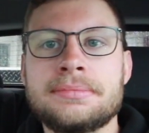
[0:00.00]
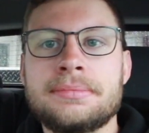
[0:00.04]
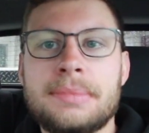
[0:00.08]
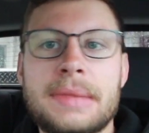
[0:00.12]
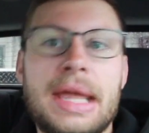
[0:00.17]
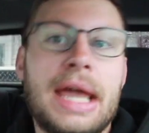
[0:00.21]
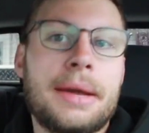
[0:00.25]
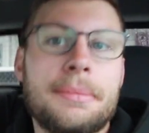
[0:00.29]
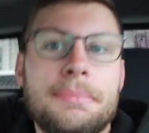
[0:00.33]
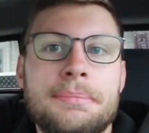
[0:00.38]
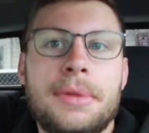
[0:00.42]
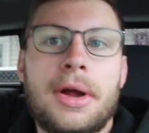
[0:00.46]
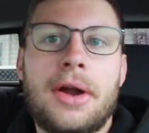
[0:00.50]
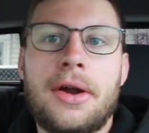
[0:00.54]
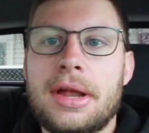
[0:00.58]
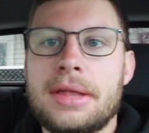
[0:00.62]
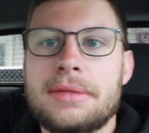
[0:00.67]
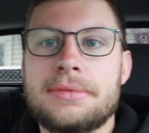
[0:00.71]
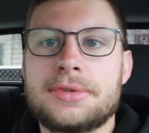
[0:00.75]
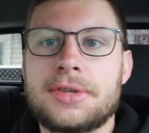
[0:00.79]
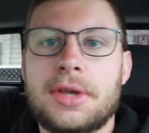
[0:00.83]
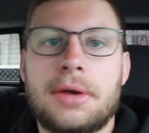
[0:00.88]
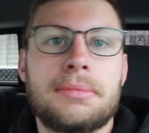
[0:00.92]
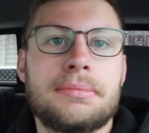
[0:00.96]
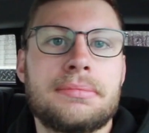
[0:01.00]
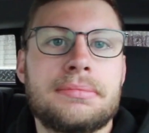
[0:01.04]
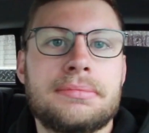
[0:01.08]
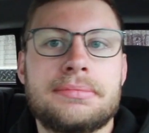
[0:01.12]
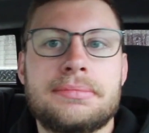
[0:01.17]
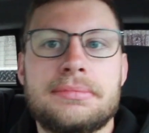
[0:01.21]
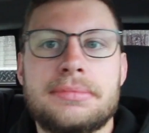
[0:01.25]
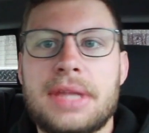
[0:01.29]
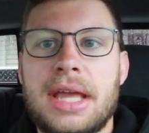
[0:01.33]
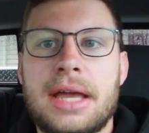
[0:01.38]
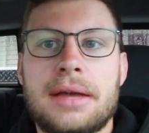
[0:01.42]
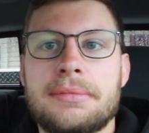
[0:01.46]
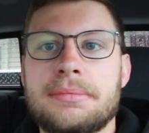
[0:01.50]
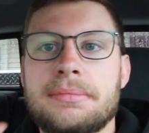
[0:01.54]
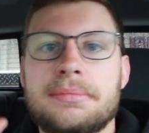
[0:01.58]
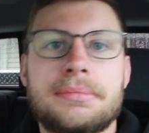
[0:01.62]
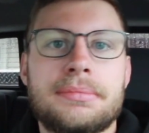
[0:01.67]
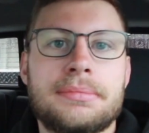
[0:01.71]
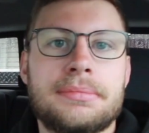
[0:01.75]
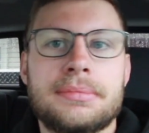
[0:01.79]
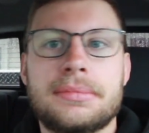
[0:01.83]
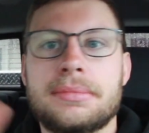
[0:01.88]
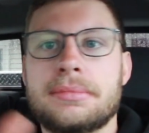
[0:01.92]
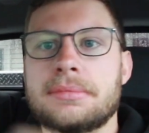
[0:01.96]
Yeah, alright, so, yeah,
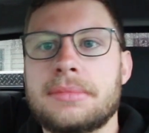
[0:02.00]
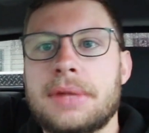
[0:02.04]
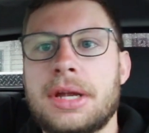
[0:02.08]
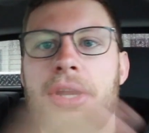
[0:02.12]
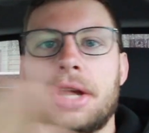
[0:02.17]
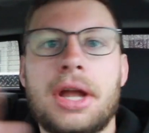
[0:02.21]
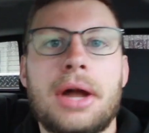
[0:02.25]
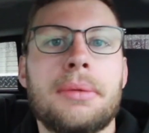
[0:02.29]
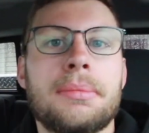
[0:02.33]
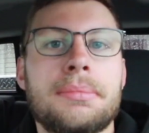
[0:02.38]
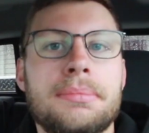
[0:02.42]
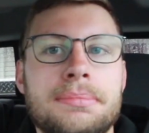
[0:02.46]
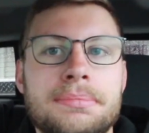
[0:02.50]
here you go.